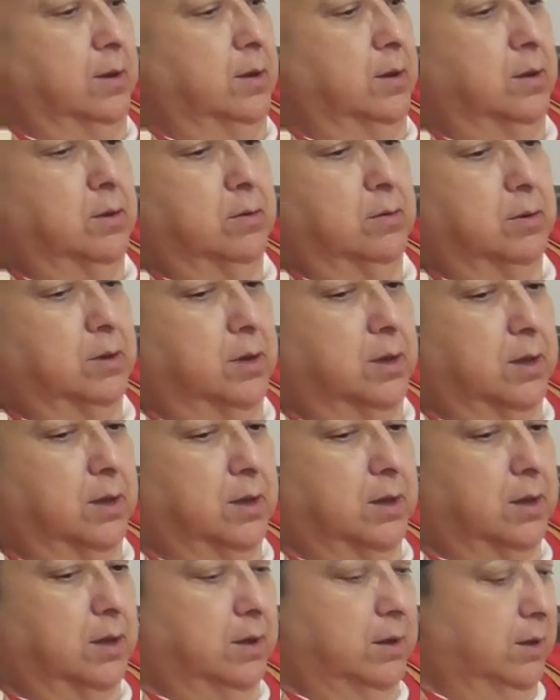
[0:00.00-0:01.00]

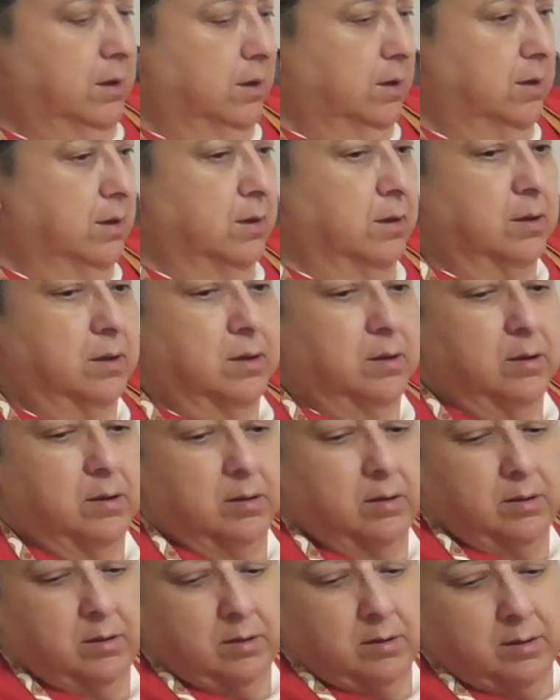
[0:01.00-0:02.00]
Okay.
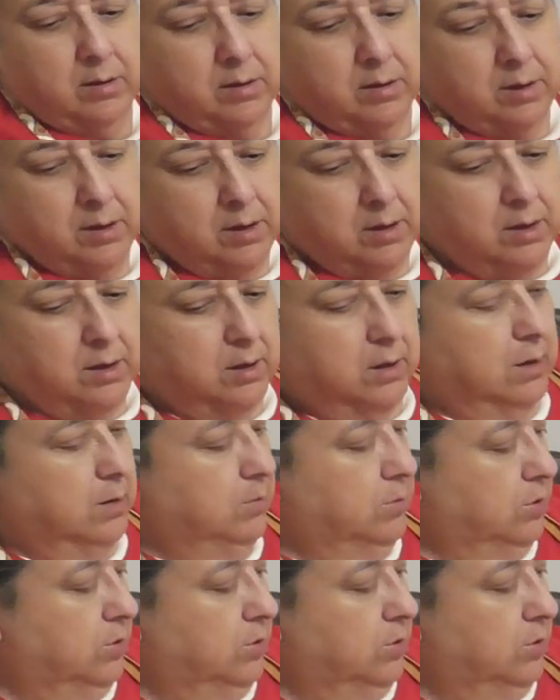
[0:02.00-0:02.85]
Let me